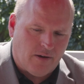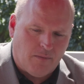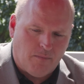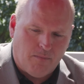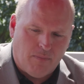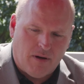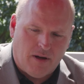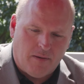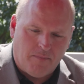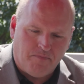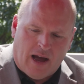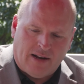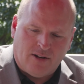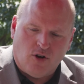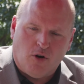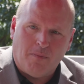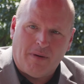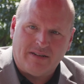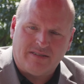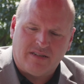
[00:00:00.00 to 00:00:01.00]
them, but I
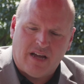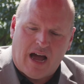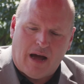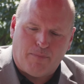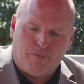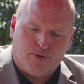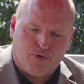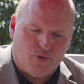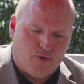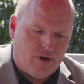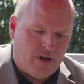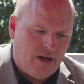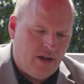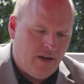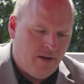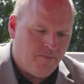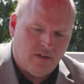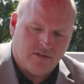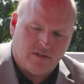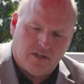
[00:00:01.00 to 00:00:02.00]
know my top
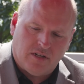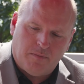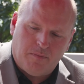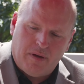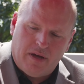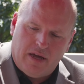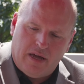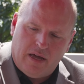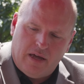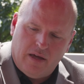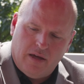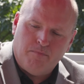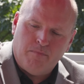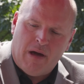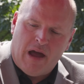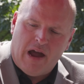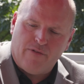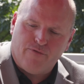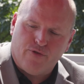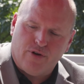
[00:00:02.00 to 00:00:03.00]
three is gonna be
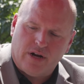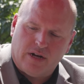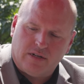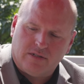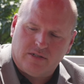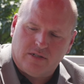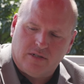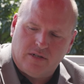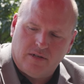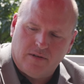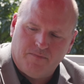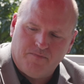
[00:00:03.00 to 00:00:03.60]
Mavericks,